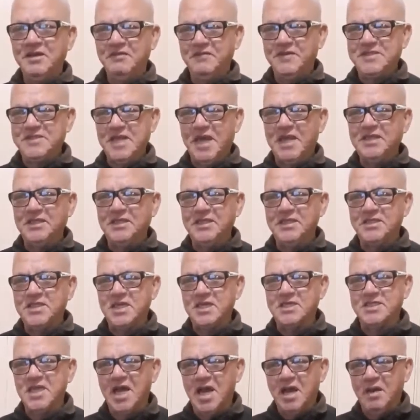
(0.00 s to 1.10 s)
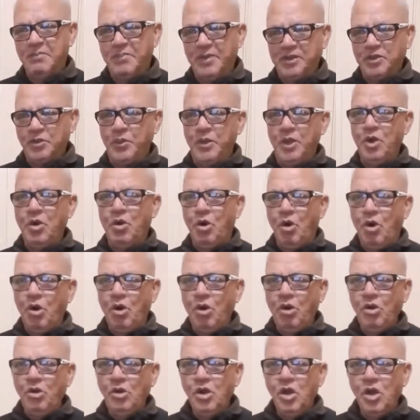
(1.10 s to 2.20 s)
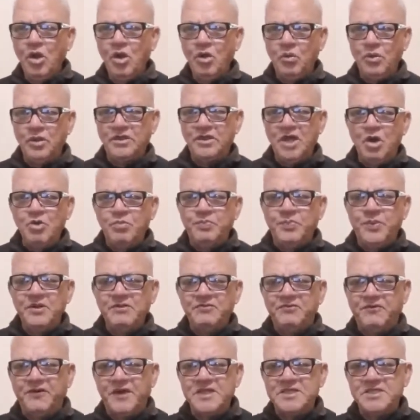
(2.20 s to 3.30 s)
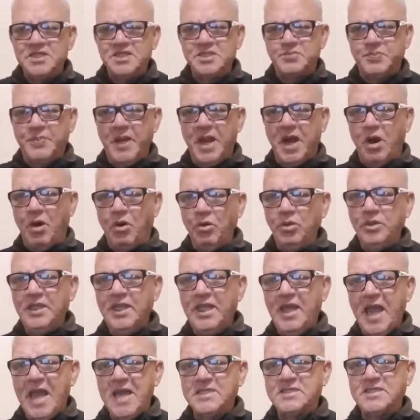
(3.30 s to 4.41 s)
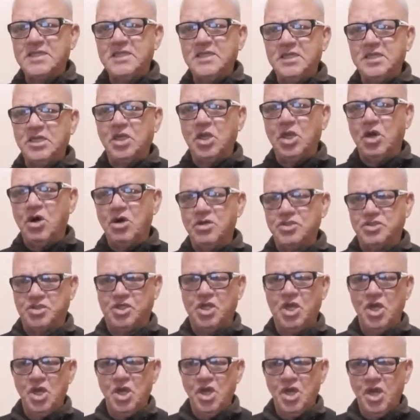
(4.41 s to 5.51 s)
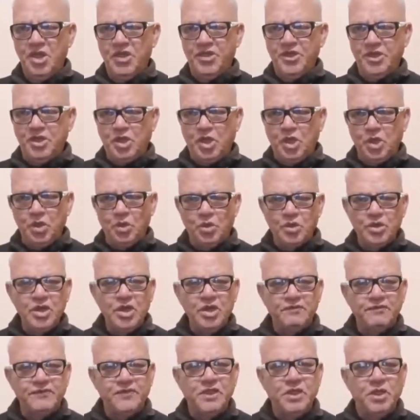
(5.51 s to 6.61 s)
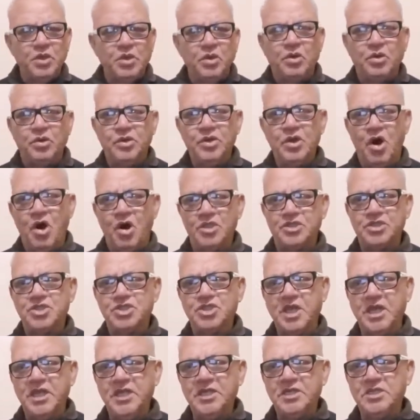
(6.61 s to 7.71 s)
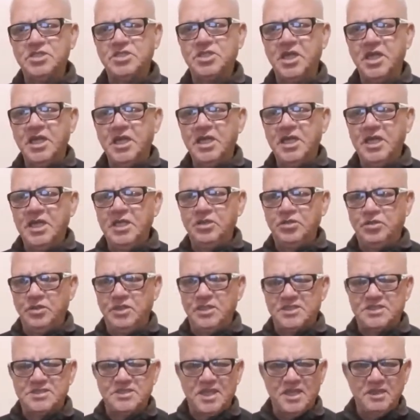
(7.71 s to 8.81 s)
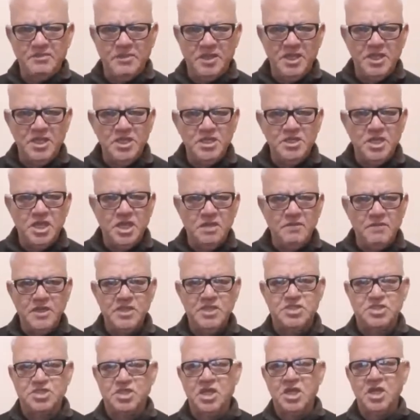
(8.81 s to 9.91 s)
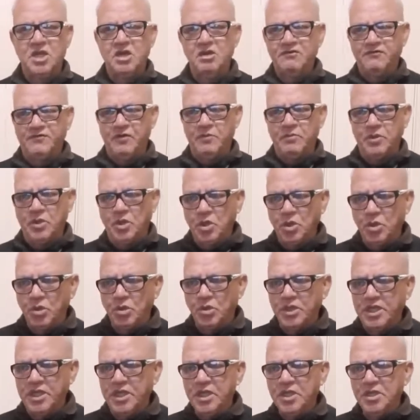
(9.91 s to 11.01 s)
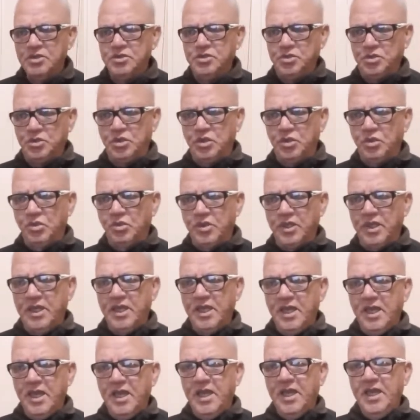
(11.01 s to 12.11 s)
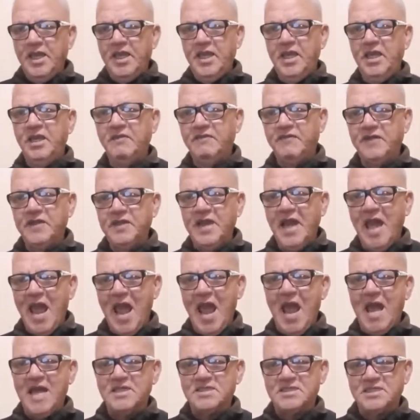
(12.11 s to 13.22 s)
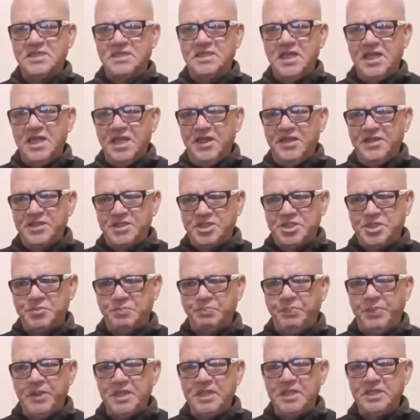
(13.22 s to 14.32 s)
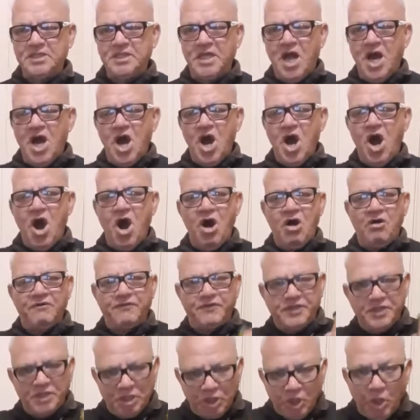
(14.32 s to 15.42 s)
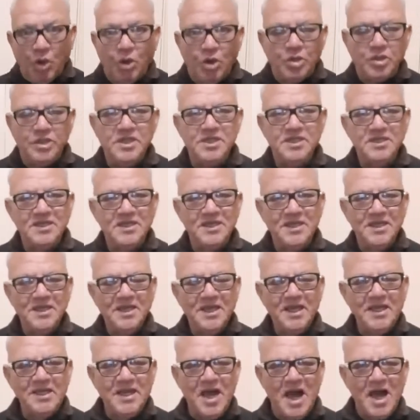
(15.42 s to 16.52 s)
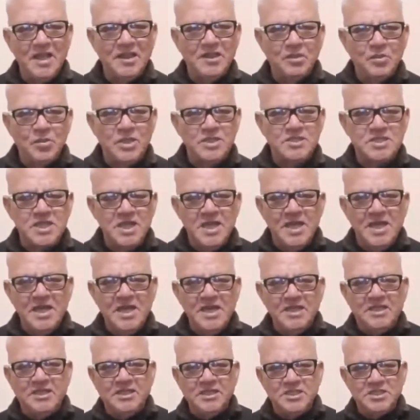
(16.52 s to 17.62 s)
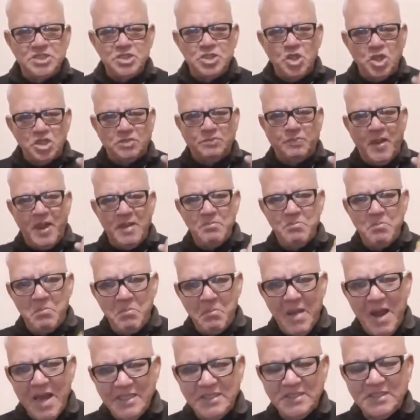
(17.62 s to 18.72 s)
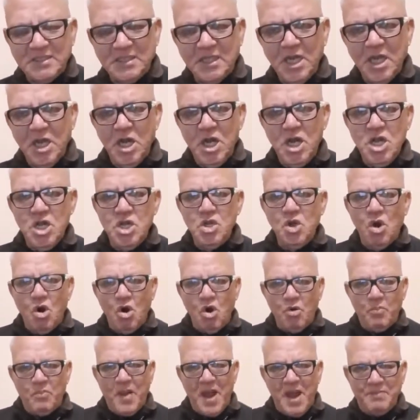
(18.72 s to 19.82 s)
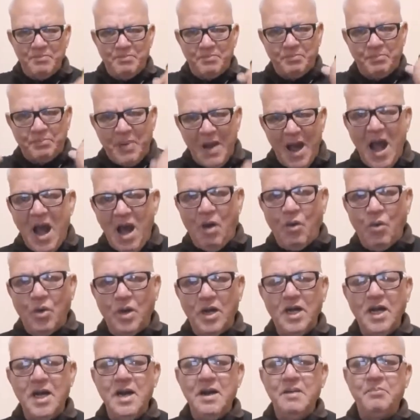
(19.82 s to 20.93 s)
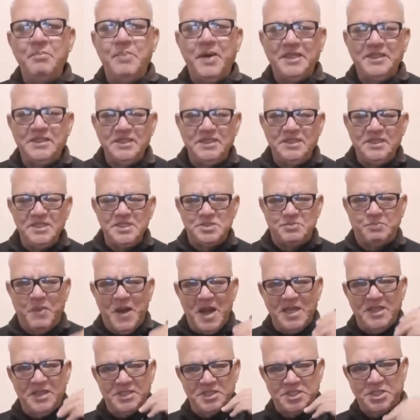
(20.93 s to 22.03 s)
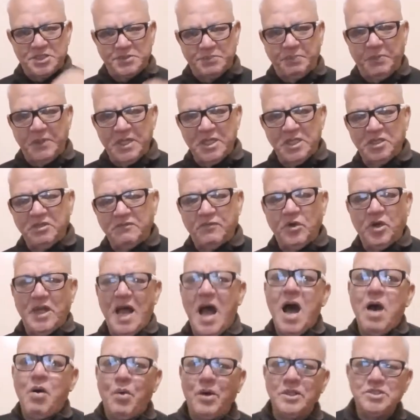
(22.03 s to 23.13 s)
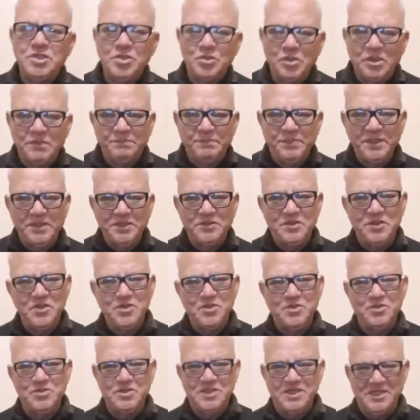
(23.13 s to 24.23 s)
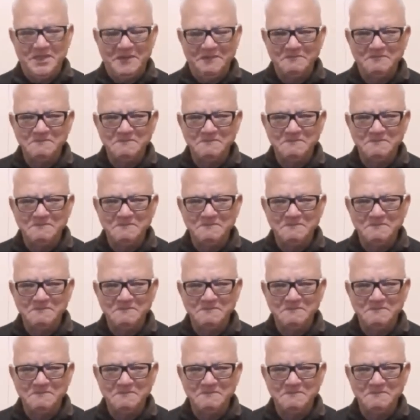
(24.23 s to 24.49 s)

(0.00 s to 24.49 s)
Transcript: Verse 18 says, But we all, with open faces, beholding as in a glass the glory of the Lord, are changed into the same image from glory to glory, even as the Spirit of the Lord. In other words, it is not by might nor by power, but it is by the Spirit of God. I want to appeal to you today.